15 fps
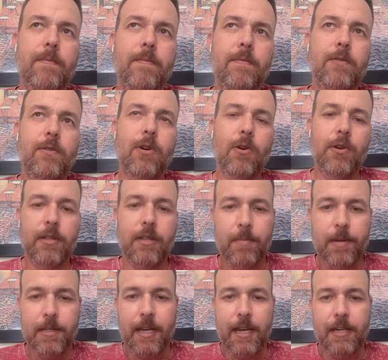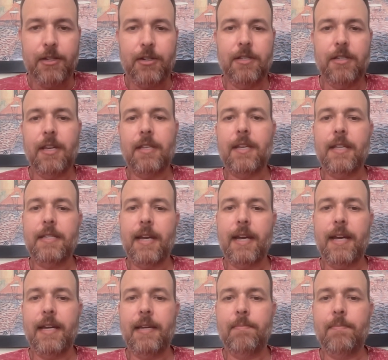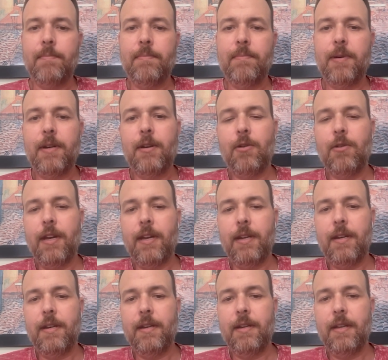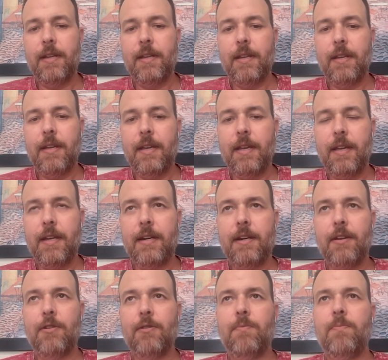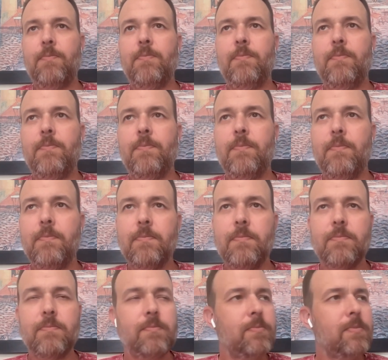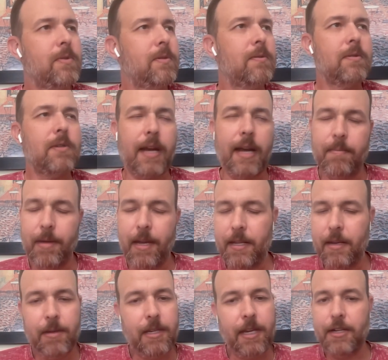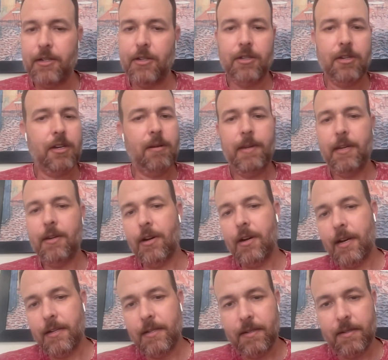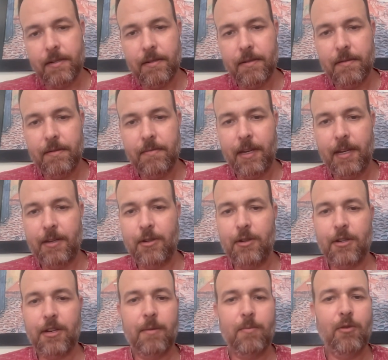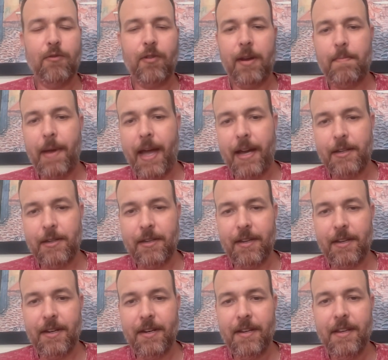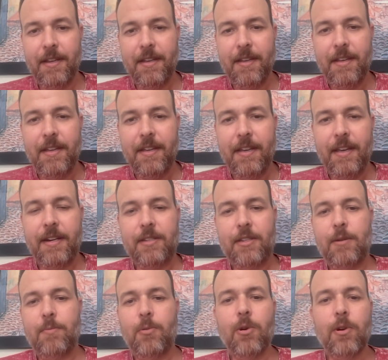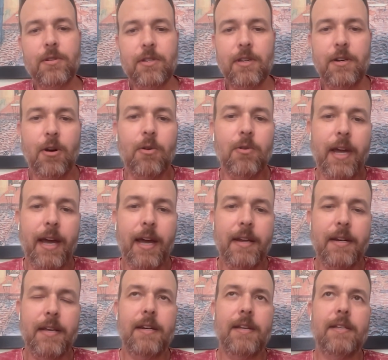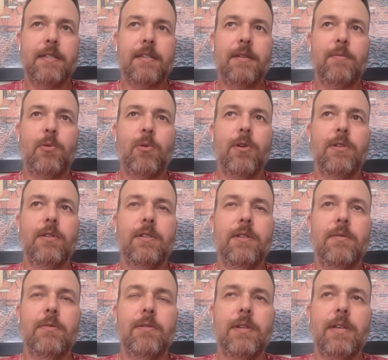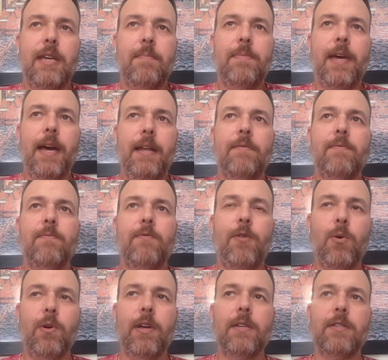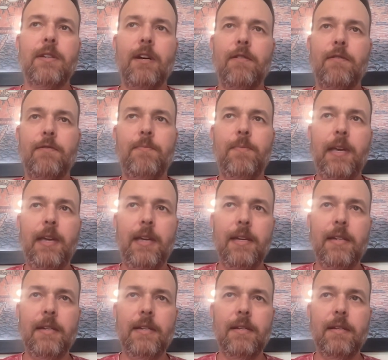know your limitations at that time but know that in another time that limitation is going to be gone because you're just going to move right past it and it's important to know that and it's important to keep that focus of being